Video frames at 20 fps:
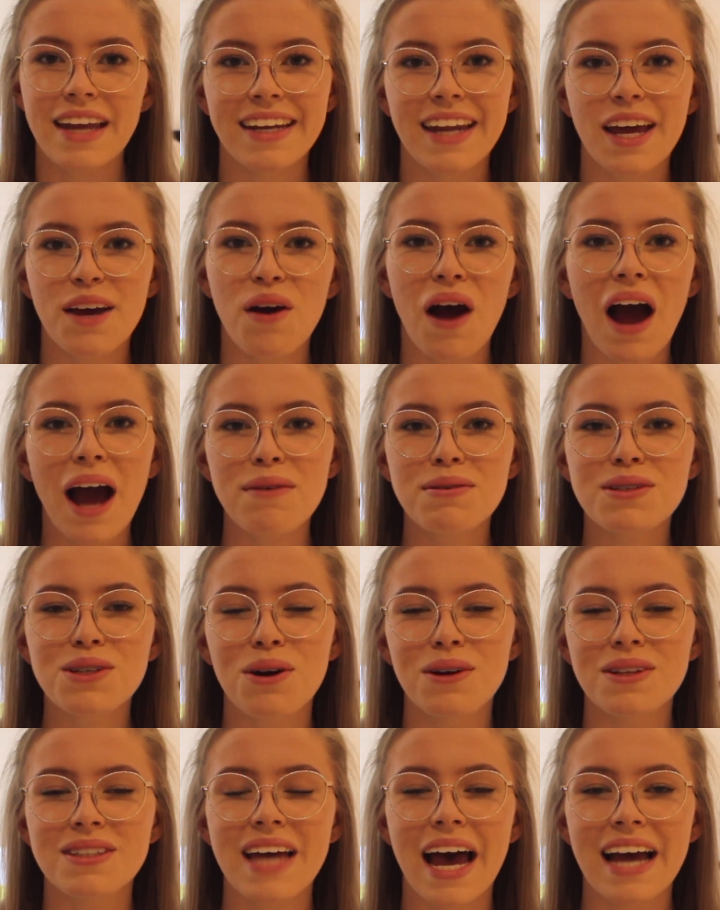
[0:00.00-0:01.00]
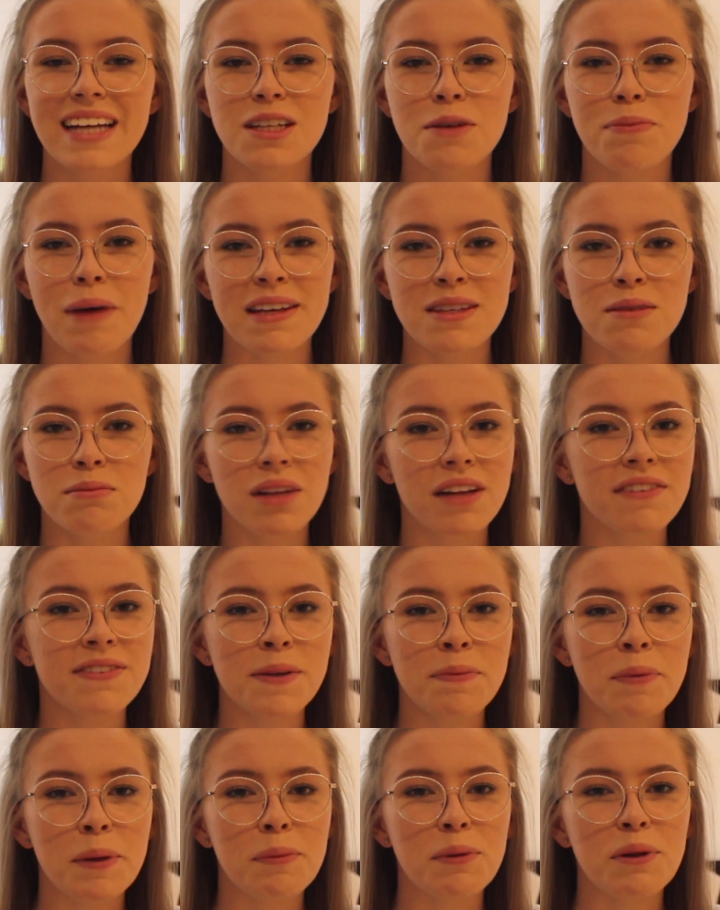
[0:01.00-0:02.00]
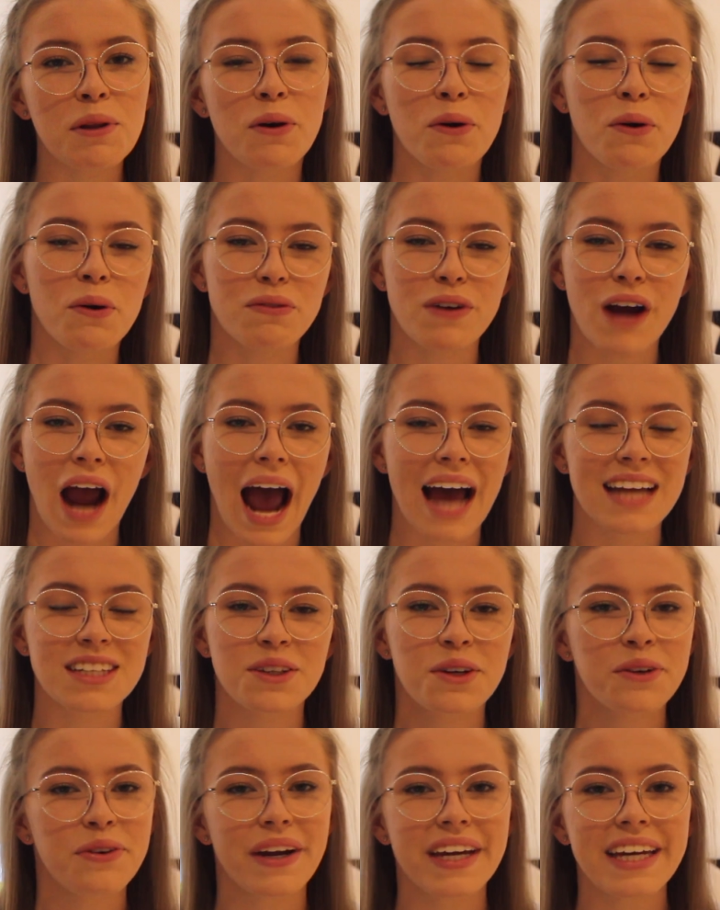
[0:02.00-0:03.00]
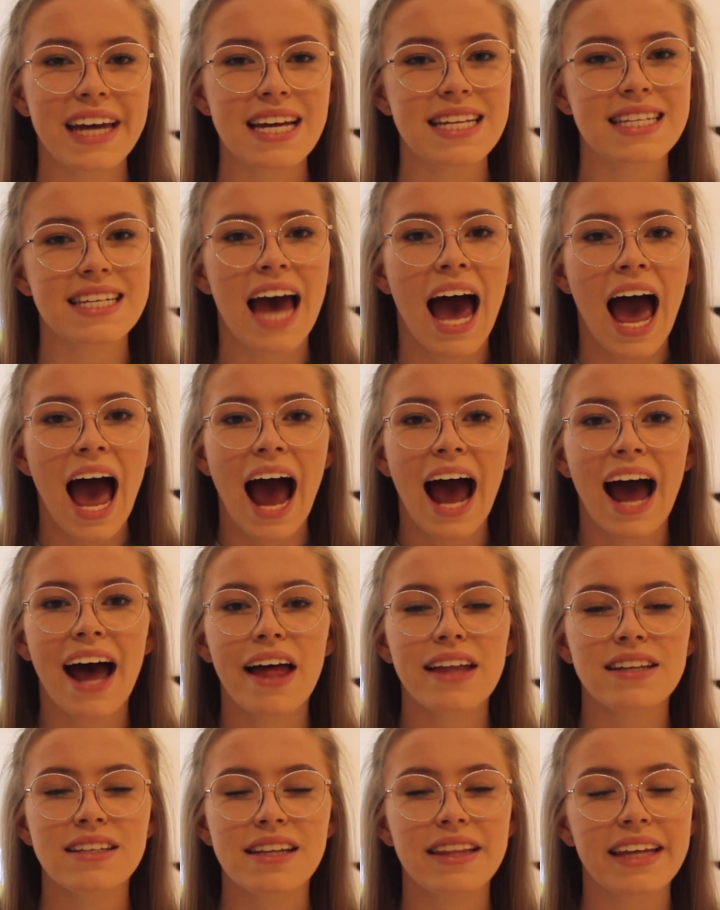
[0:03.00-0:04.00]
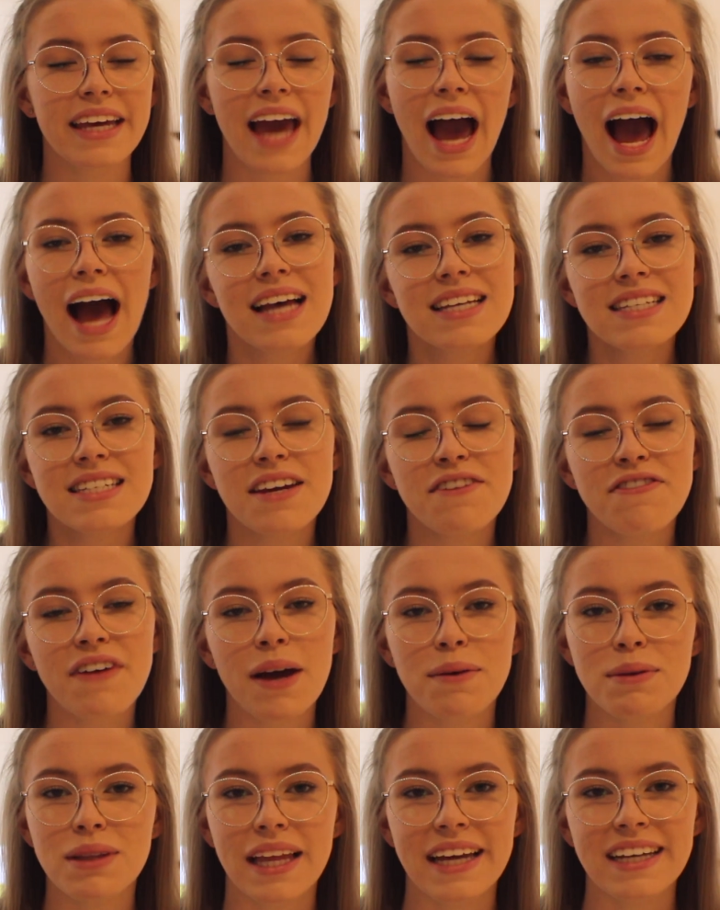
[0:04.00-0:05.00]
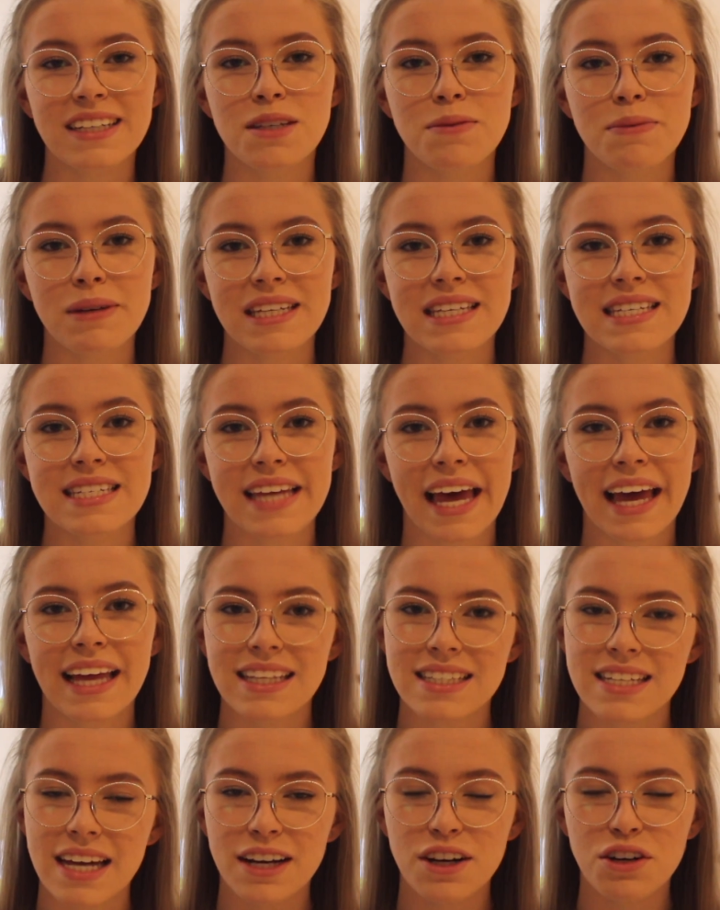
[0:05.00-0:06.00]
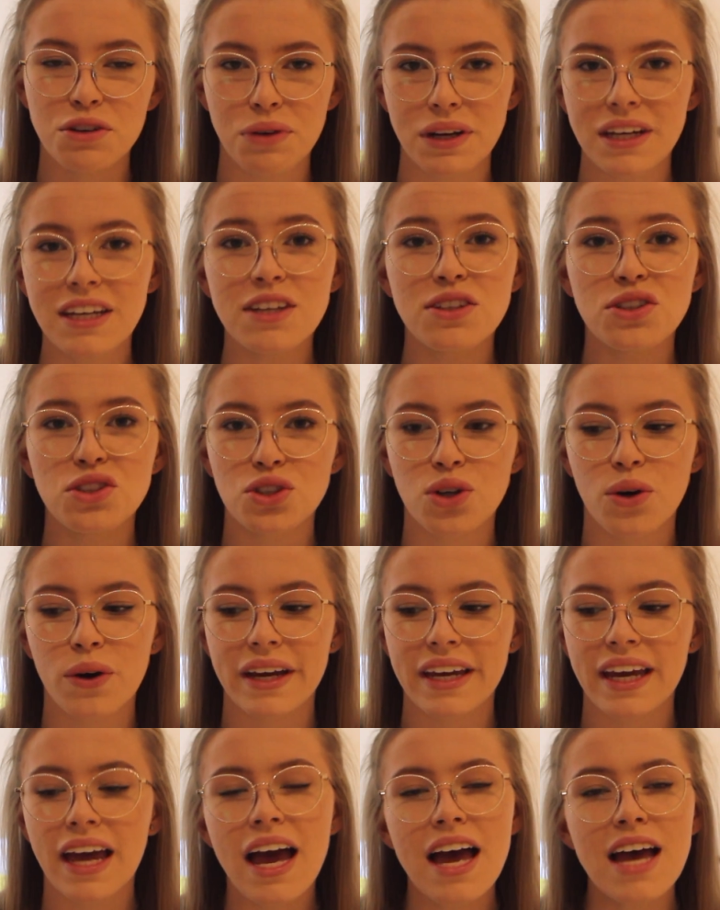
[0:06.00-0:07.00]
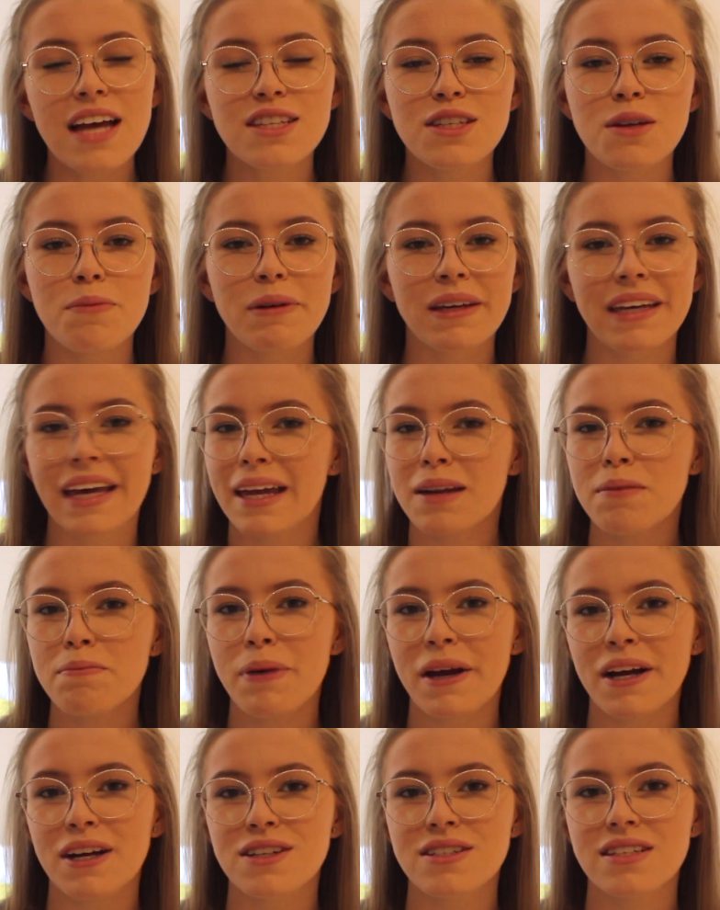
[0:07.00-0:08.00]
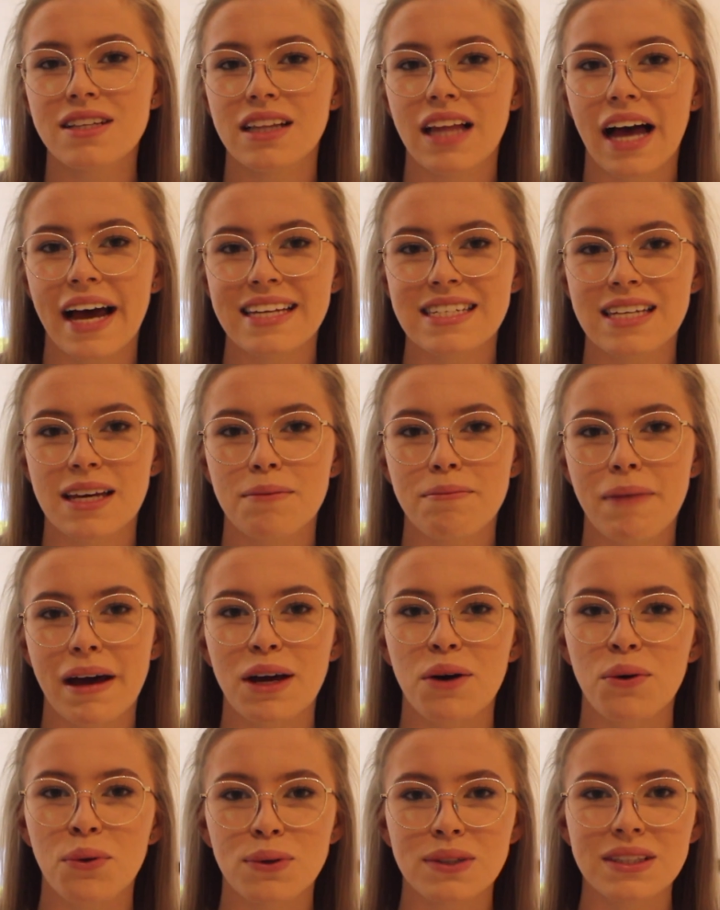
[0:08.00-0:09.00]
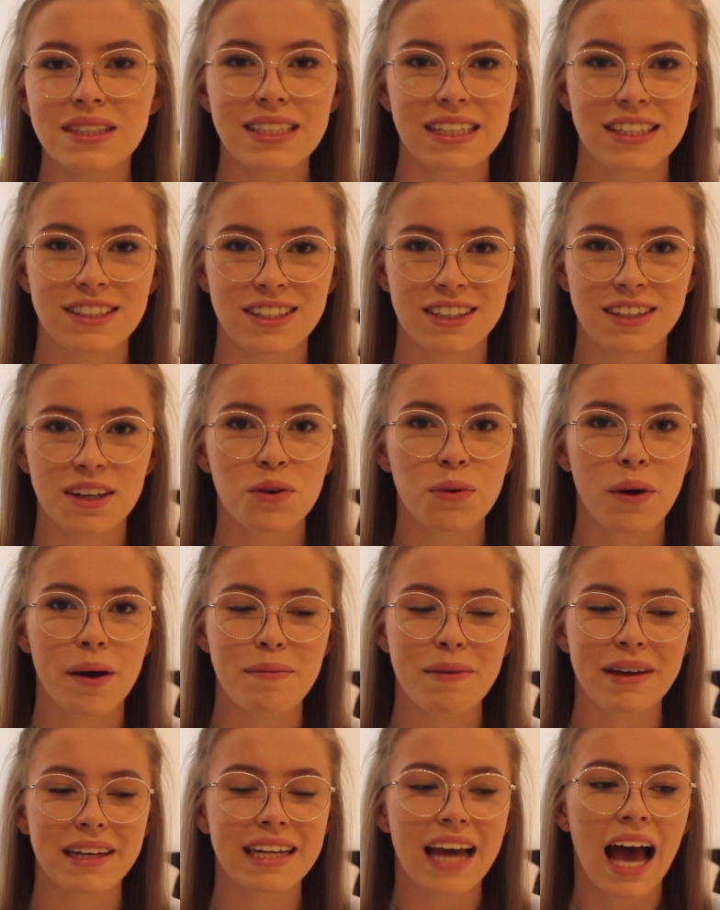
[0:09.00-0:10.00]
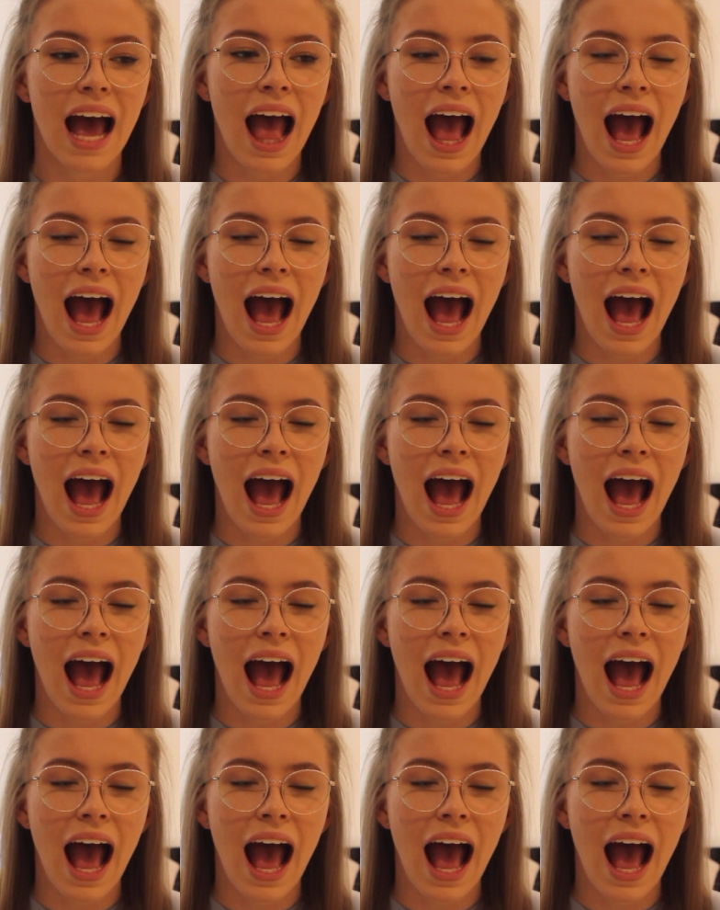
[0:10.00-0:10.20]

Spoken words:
Now, I was contacted by some lovely people over at Cricut, and they asked if I would like to be sent a Cricut Joy to begin personalising my own teaching equipment.